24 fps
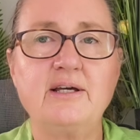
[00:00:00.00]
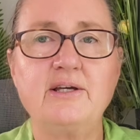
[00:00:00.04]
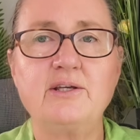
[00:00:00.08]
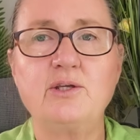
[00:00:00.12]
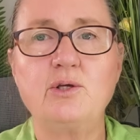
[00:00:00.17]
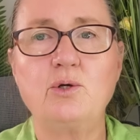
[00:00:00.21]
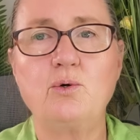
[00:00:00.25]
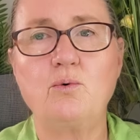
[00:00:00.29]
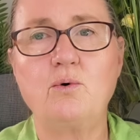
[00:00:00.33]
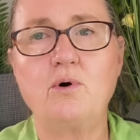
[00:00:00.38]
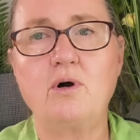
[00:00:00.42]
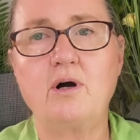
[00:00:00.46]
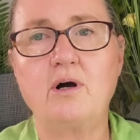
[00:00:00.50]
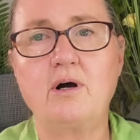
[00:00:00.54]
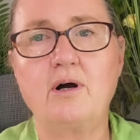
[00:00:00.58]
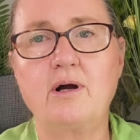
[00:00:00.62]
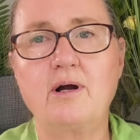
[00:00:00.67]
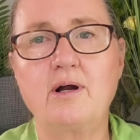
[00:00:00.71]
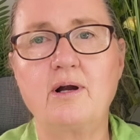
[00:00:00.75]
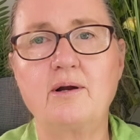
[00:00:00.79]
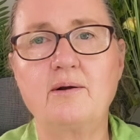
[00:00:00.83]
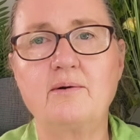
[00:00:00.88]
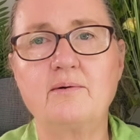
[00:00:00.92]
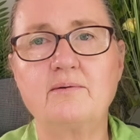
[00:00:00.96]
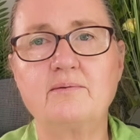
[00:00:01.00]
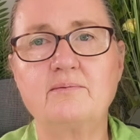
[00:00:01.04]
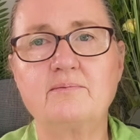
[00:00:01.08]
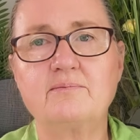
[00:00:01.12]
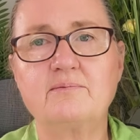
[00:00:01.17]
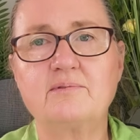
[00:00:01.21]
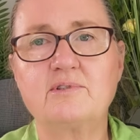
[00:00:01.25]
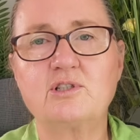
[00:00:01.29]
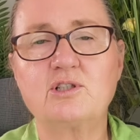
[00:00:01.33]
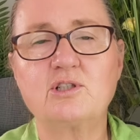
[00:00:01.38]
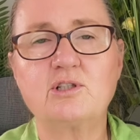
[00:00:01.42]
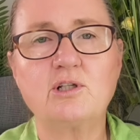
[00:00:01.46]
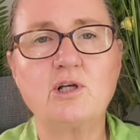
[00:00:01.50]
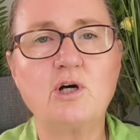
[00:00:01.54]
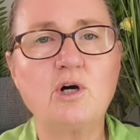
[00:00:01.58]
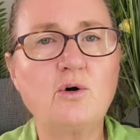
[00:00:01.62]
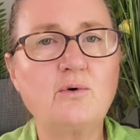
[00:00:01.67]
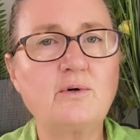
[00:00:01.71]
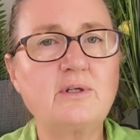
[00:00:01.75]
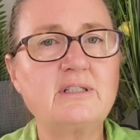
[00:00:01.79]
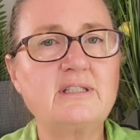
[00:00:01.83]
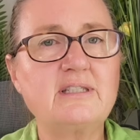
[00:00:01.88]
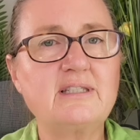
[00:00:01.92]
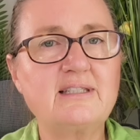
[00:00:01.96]
You are
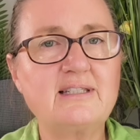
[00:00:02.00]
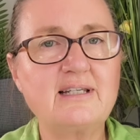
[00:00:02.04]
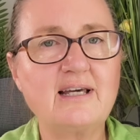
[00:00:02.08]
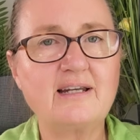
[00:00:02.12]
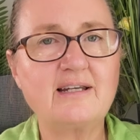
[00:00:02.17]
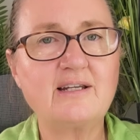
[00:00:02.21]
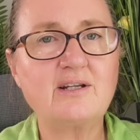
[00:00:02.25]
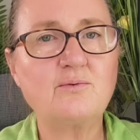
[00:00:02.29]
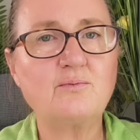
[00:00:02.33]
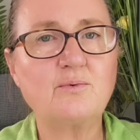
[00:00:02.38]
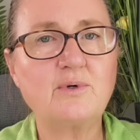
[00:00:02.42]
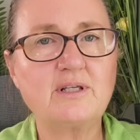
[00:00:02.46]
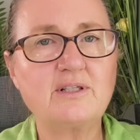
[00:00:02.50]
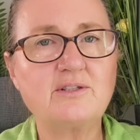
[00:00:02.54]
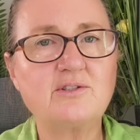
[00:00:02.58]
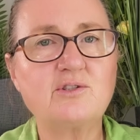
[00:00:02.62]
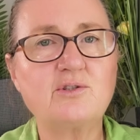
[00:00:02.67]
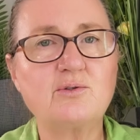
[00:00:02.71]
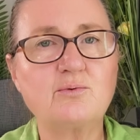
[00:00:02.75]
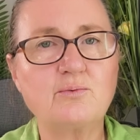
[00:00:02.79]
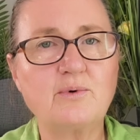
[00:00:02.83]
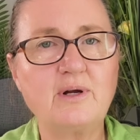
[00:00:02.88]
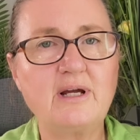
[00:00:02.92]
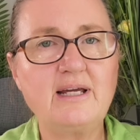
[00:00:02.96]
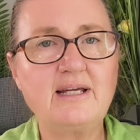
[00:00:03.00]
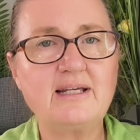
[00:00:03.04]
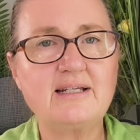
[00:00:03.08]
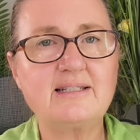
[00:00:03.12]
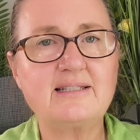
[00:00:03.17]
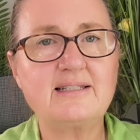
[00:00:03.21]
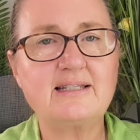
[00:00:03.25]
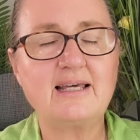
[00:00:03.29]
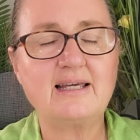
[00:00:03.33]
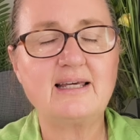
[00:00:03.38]
slow and steady wins the race,